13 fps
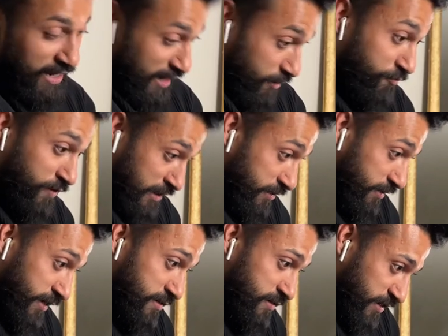I feel
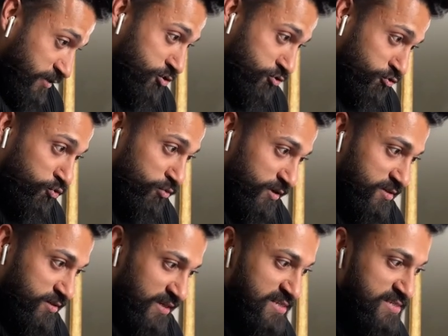it, it's true, it's a
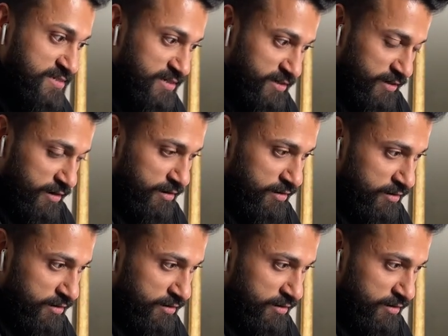necessity